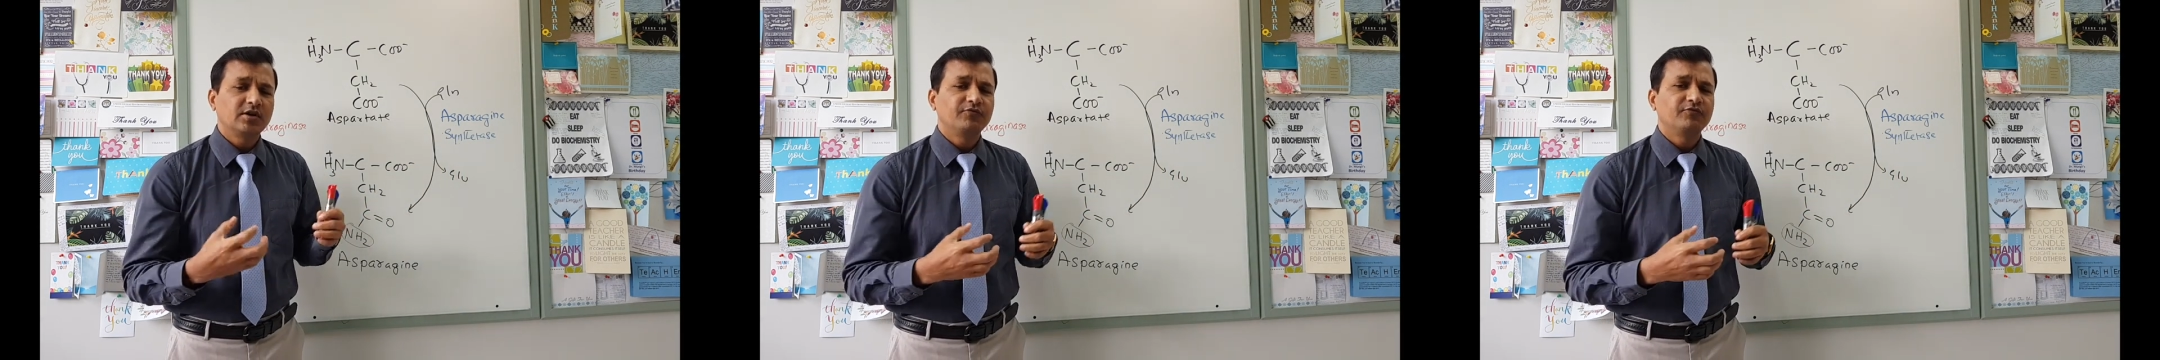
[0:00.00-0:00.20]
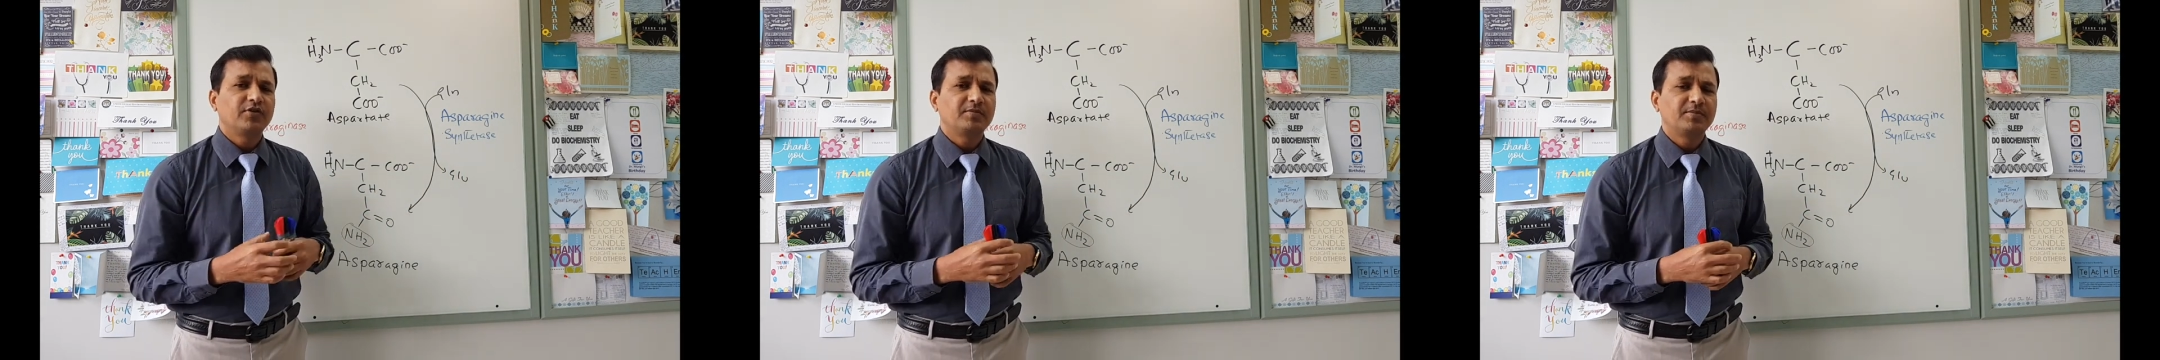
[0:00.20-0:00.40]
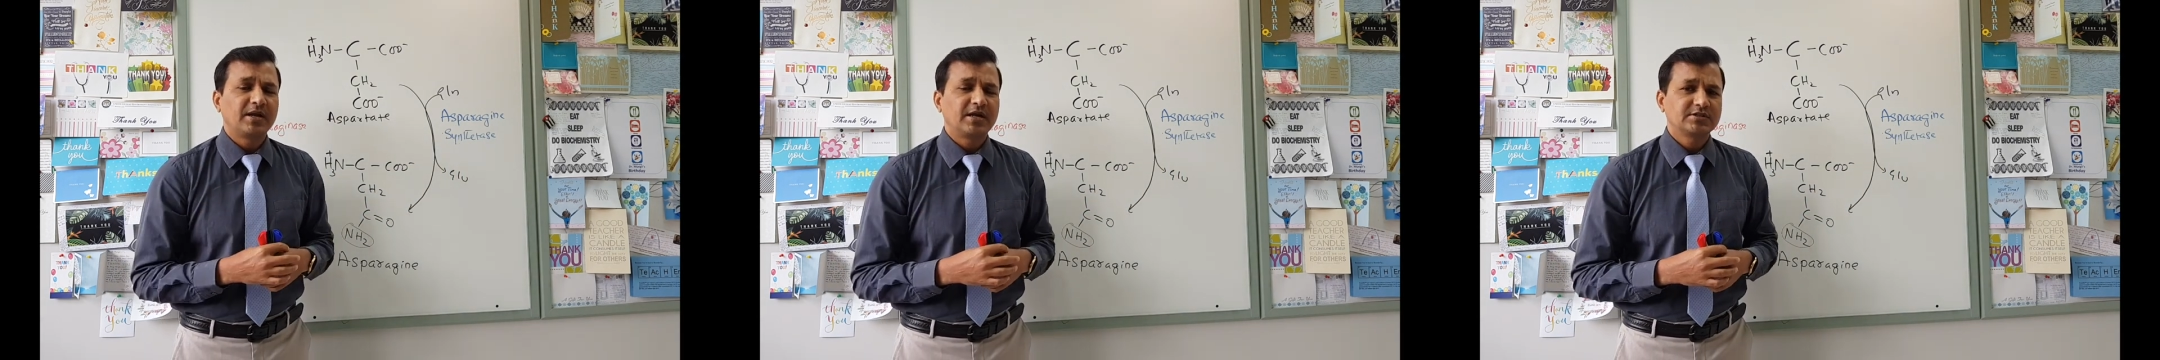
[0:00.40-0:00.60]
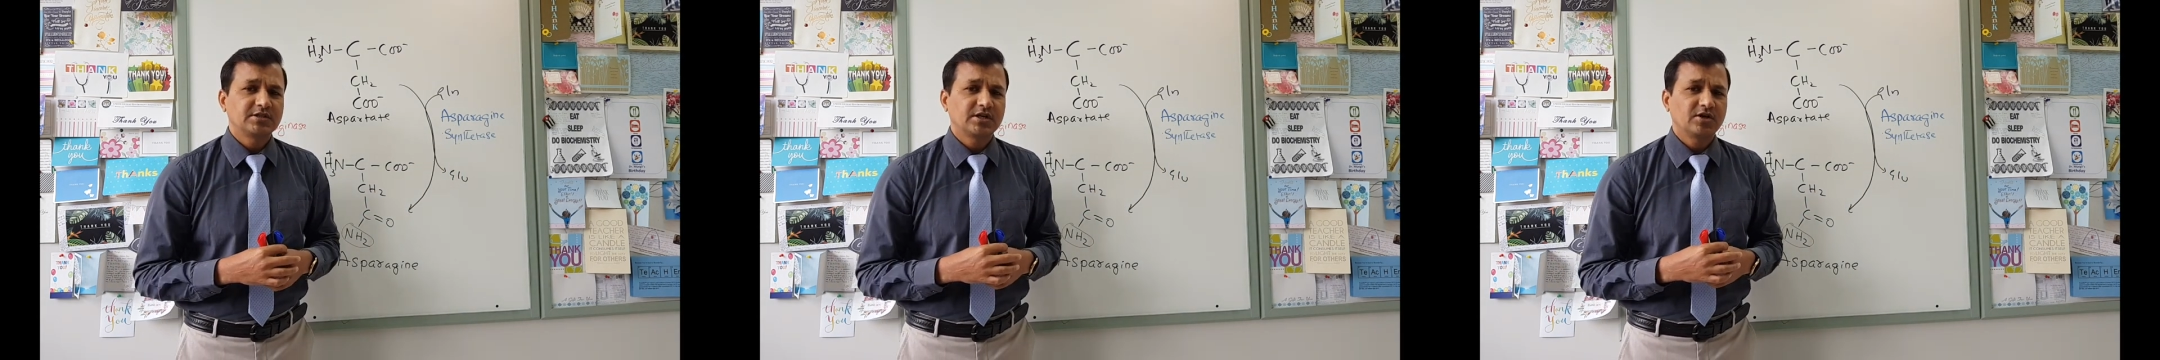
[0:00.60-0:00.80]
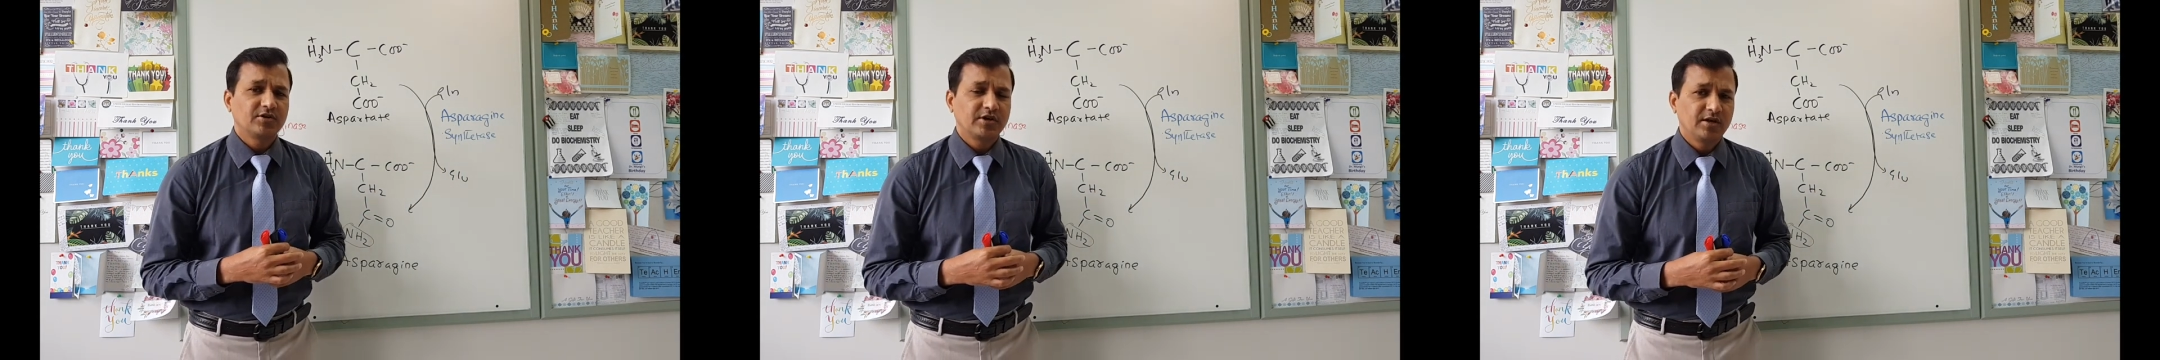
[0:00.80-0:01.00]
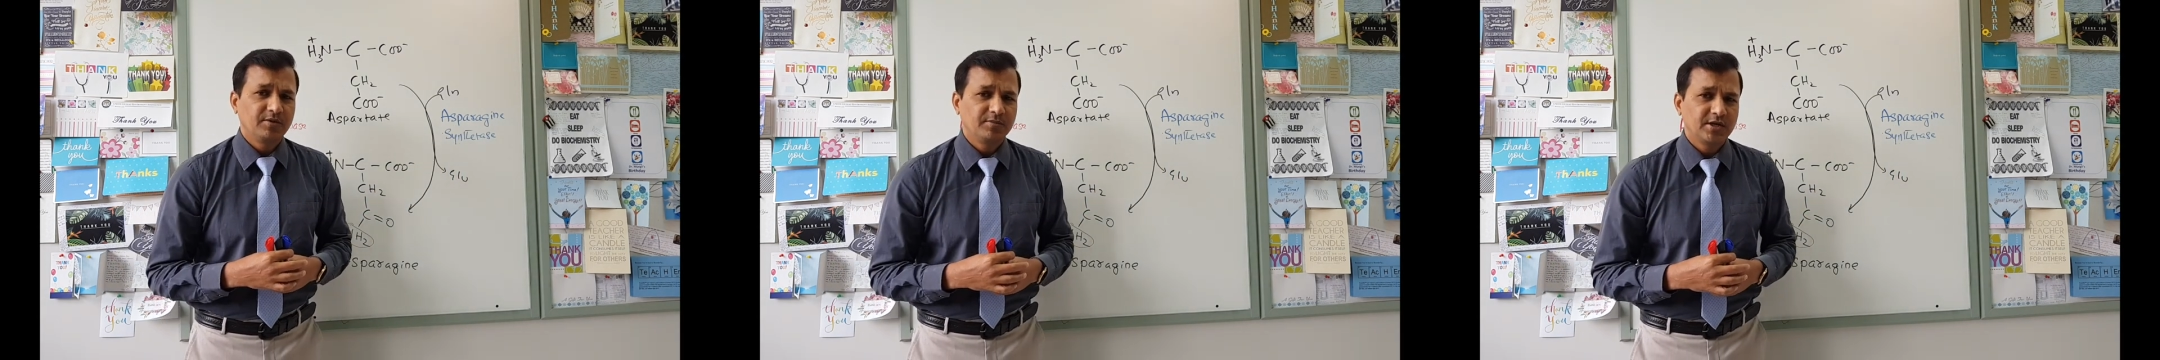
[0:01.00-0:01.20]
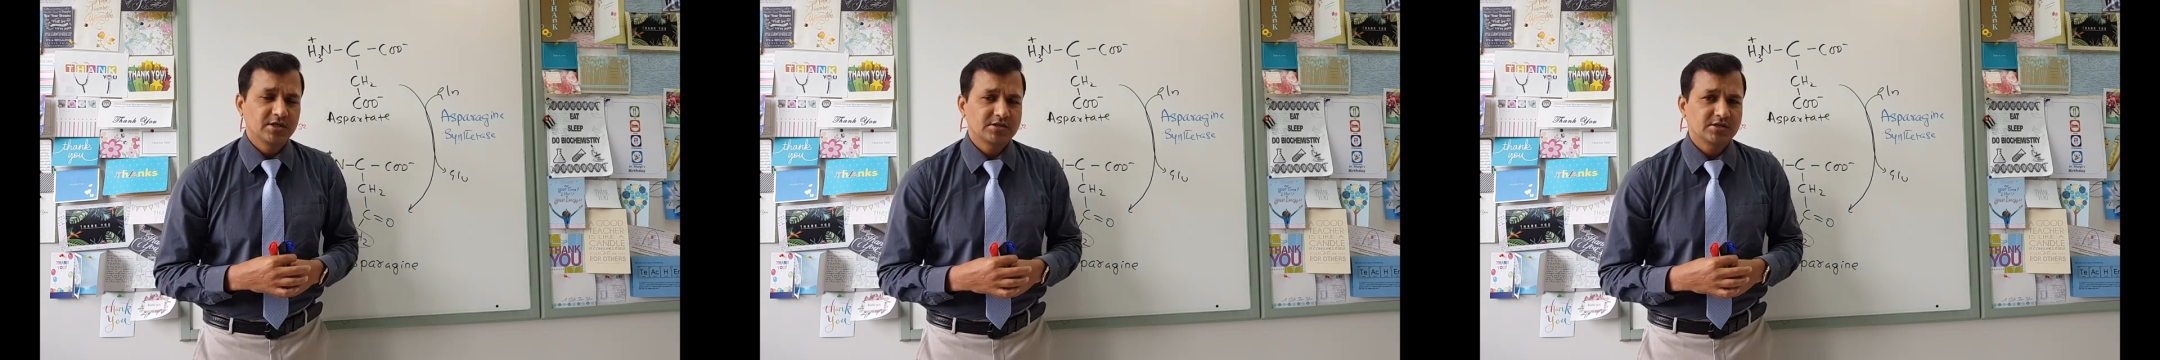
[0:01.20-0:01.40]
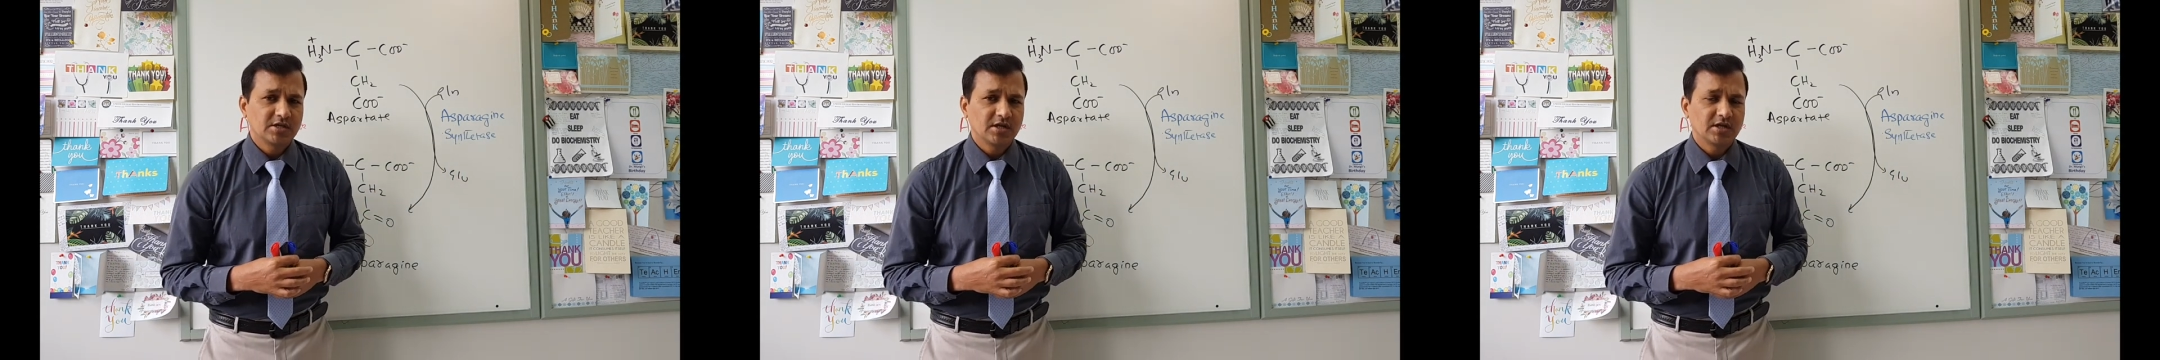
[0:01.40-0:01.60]
lymphoblastic
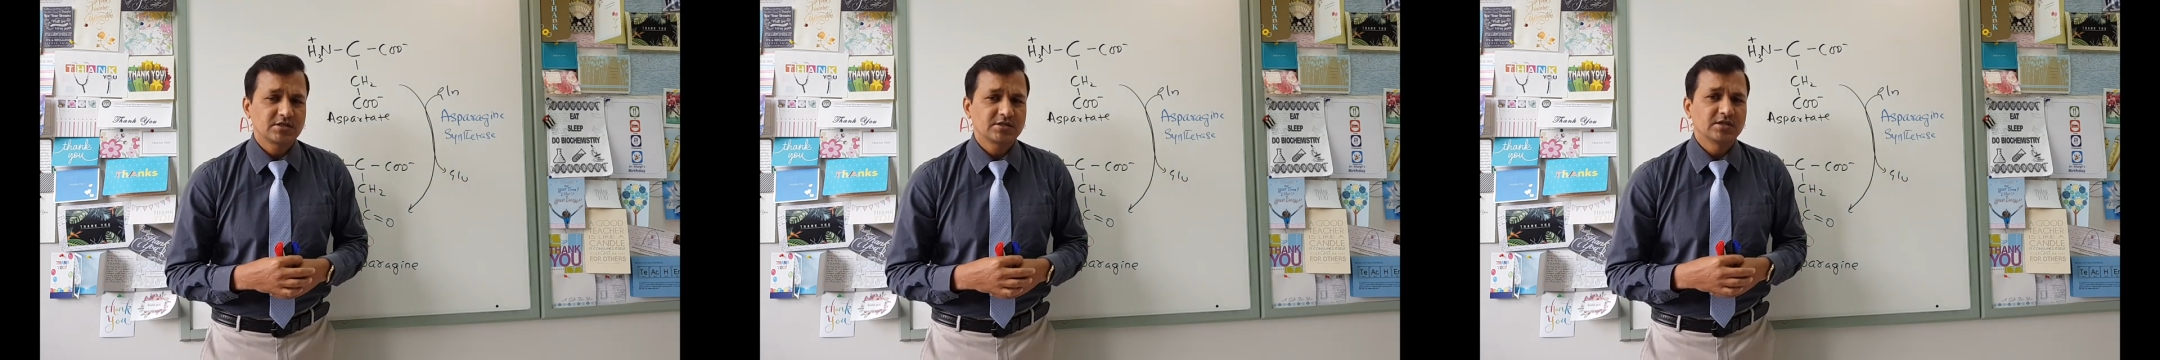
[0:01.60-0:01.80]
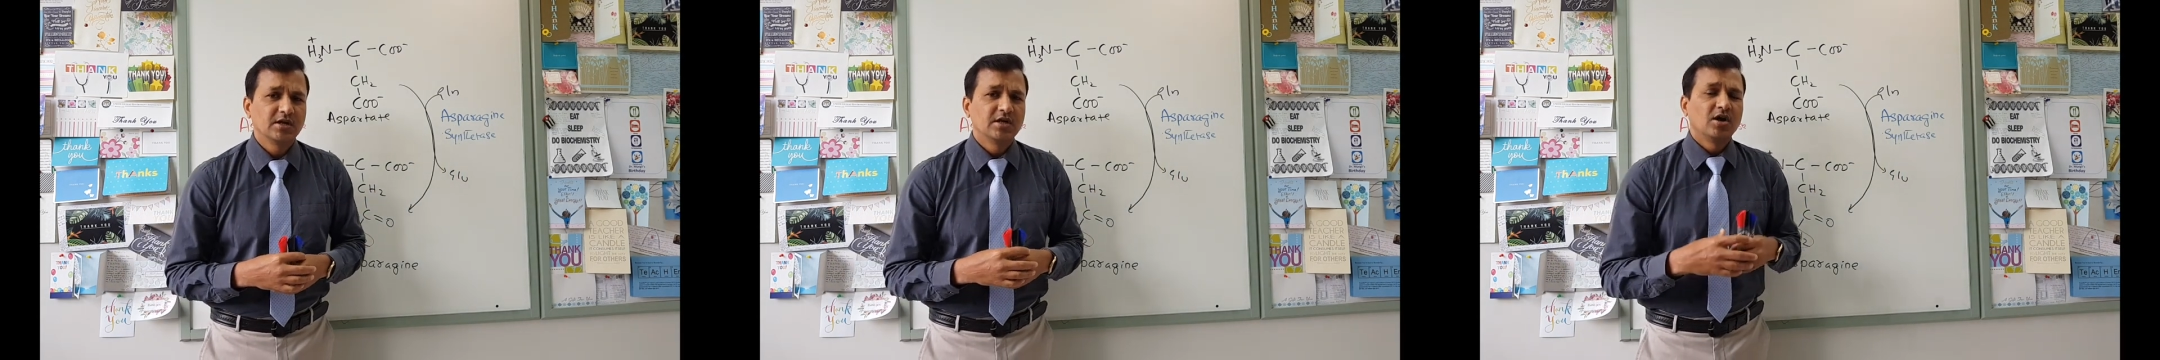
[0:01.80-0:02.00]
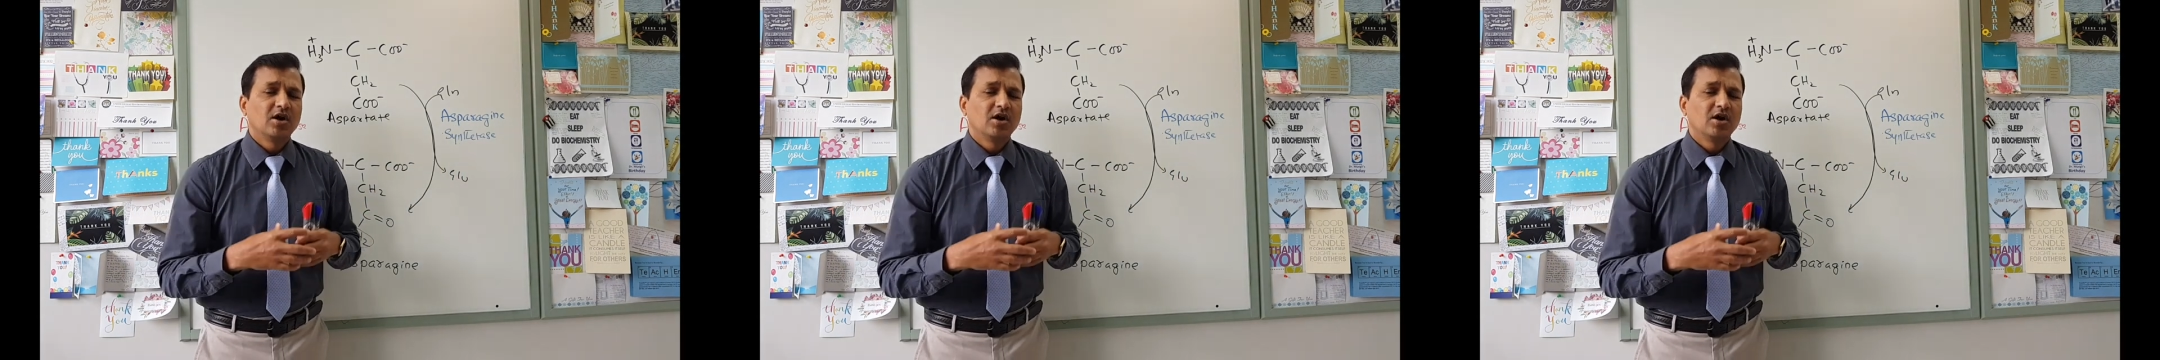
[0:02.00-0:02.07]
leukemia cells